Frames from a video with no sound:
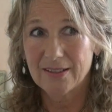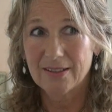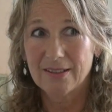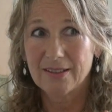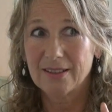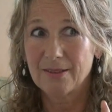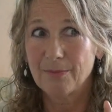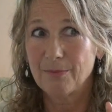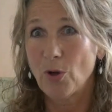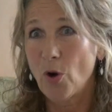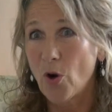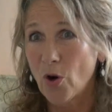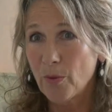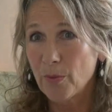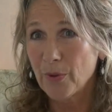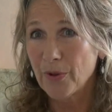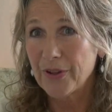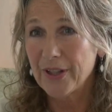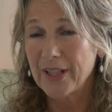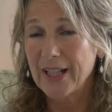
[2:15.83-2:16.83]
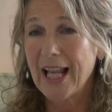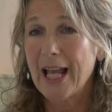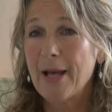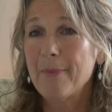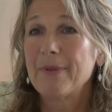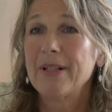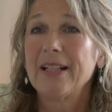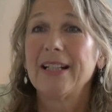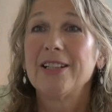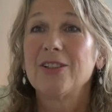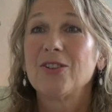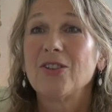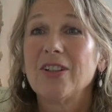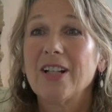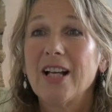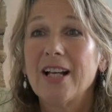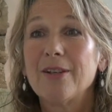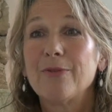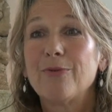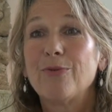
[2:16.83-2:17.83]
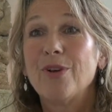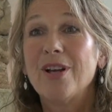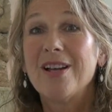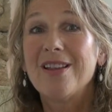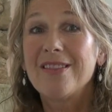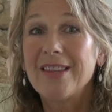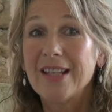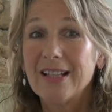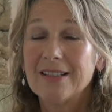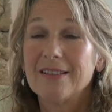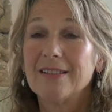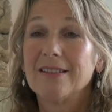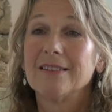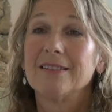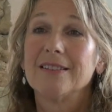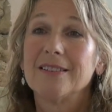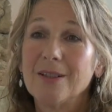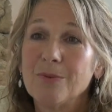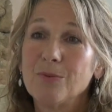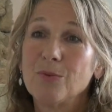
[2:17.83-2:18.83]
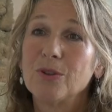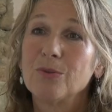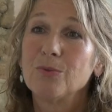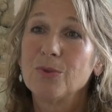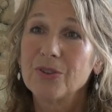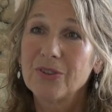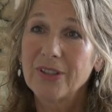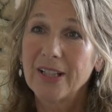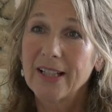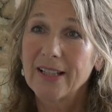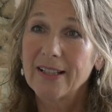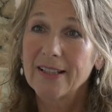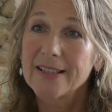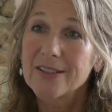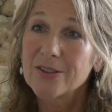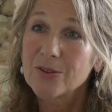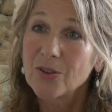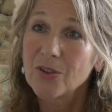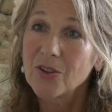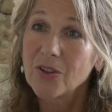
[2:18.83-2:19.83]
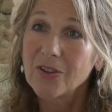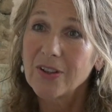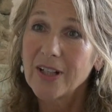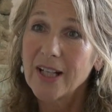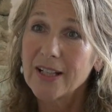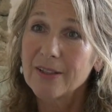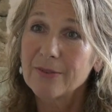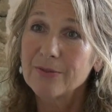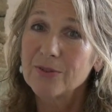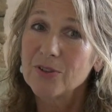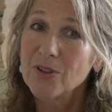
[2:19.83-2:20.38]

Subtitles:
It's a horrible thing happening in your life and then someone will take his or her life.